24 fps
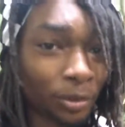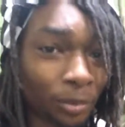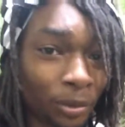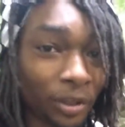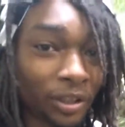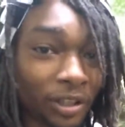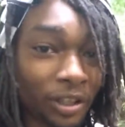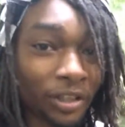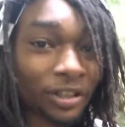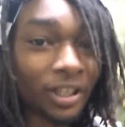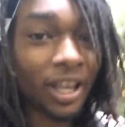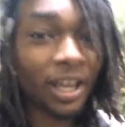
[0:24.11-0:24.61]

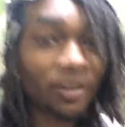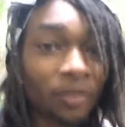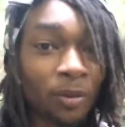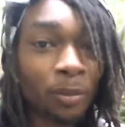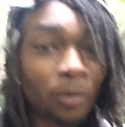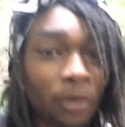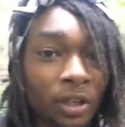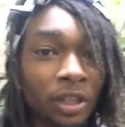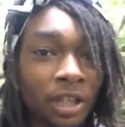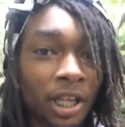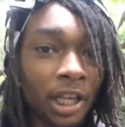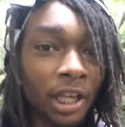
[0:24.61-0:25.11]
because I haven't
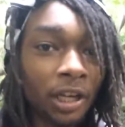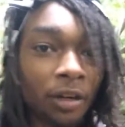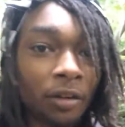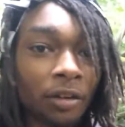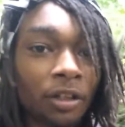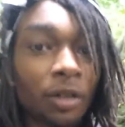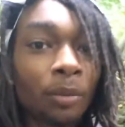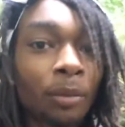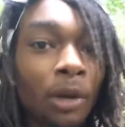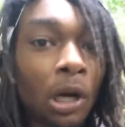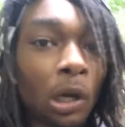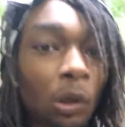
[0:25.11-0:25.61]
been here
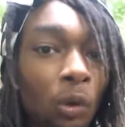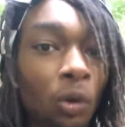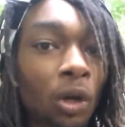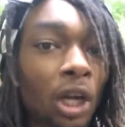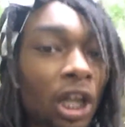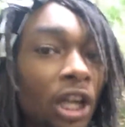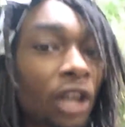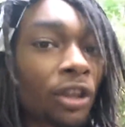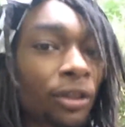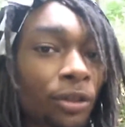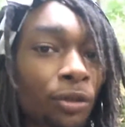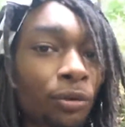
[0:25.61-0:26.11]
in about
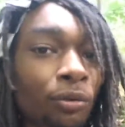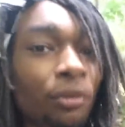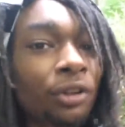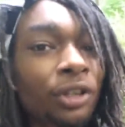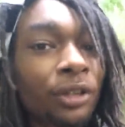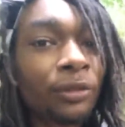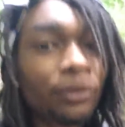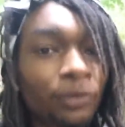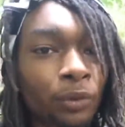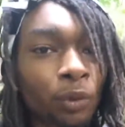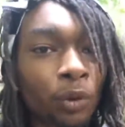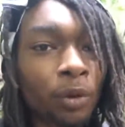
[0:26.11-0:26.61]

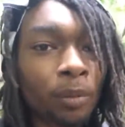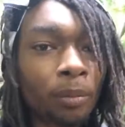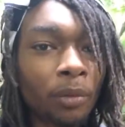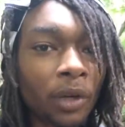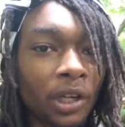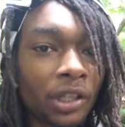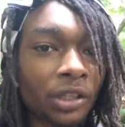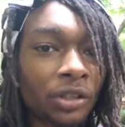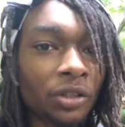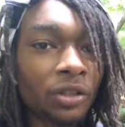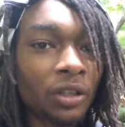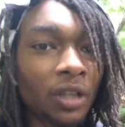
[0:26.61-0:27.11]
3-4
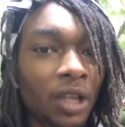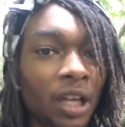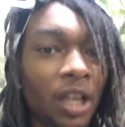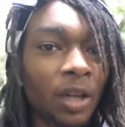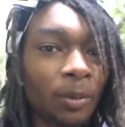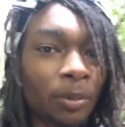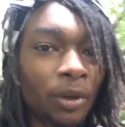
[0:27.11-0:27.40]
months.